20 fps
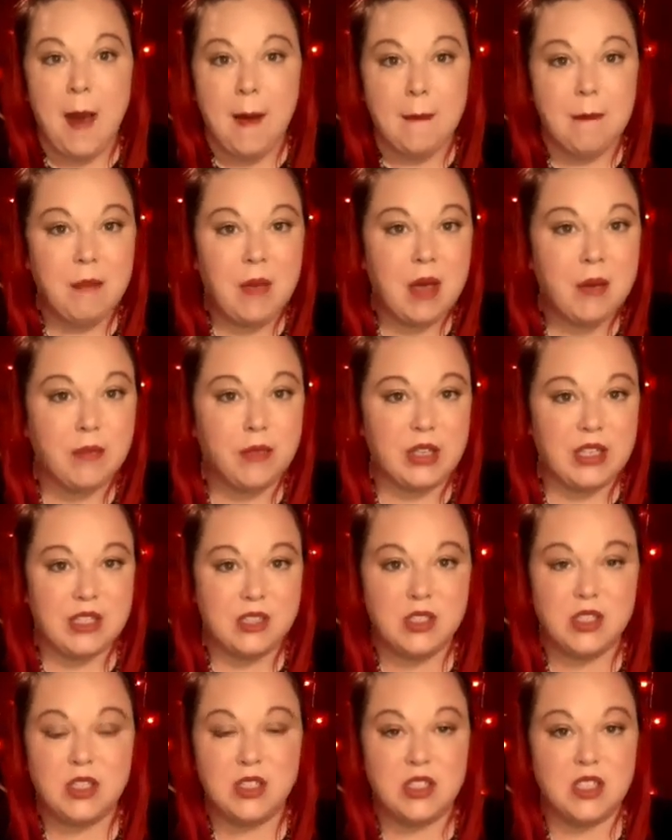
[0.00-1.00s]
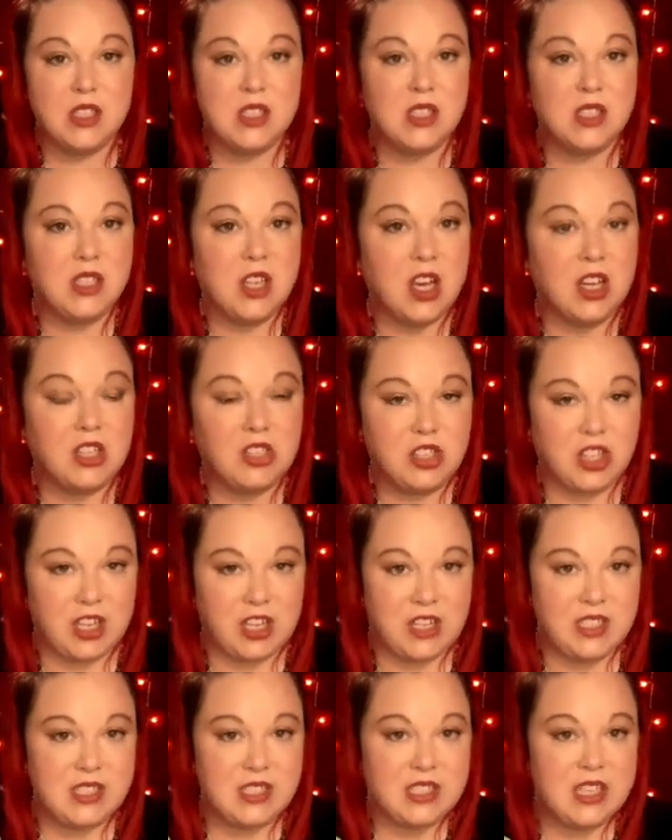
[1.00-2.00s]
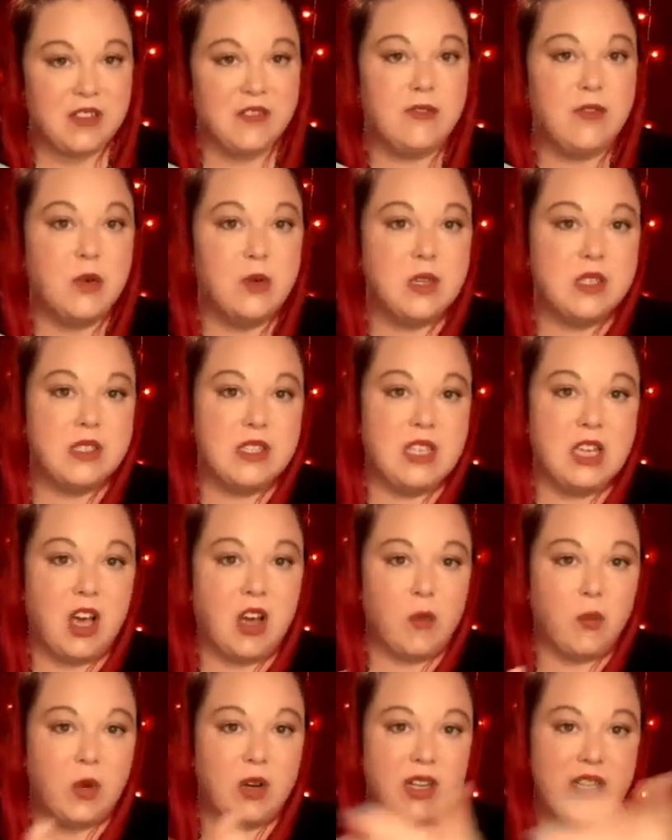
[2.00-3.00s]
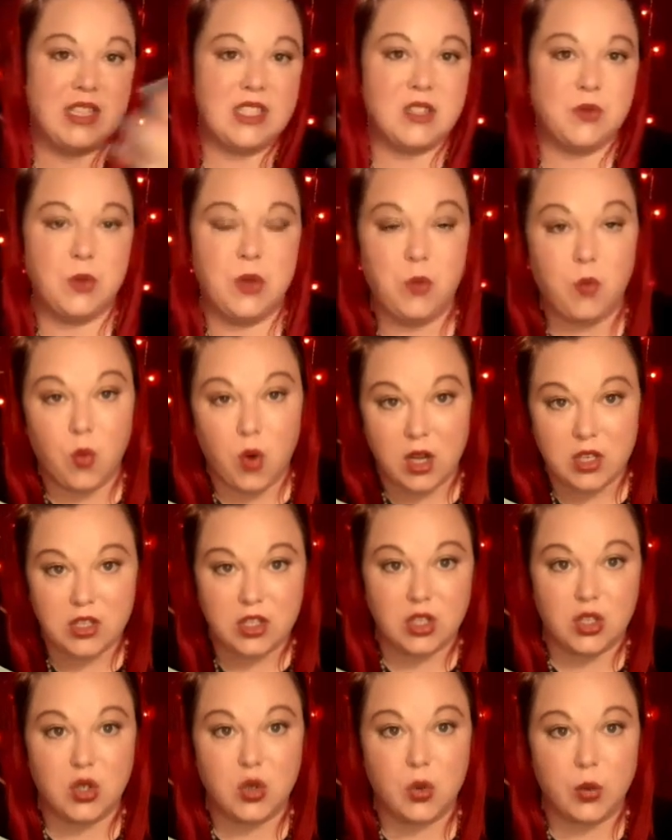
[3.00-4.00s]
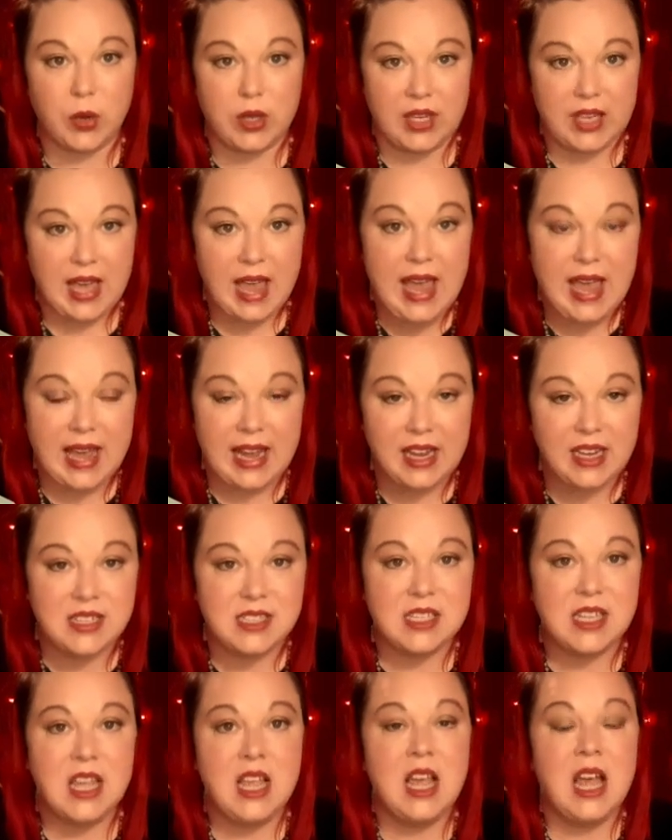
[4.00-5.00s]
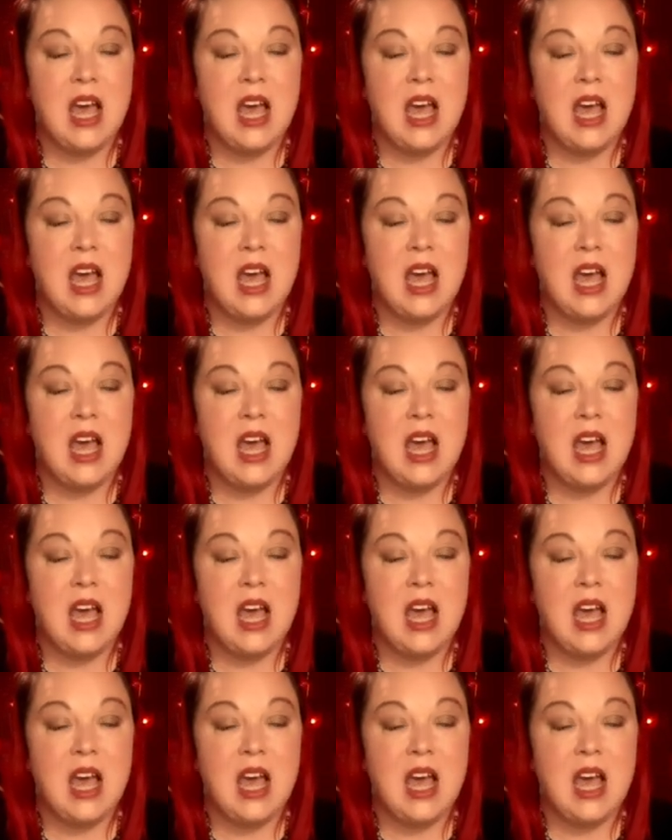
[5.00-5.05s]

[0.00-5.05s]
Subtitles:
memories, to nostalgia, instead of focusing on what it is we want to create.